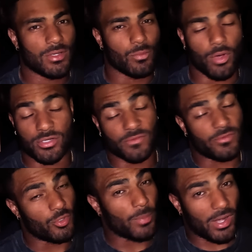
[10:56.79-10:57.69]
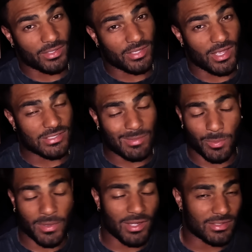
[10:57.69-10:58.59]
watch, review podcasts, Apple
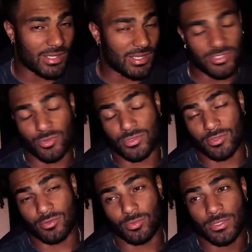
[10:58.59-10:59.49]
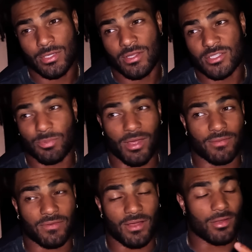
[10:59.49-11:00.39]
Podcasts, YouTube,
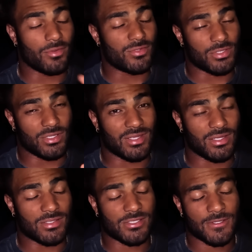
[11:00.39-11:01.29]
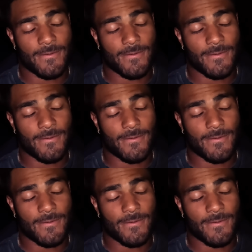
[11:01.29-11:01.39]
Spotify, all those good things.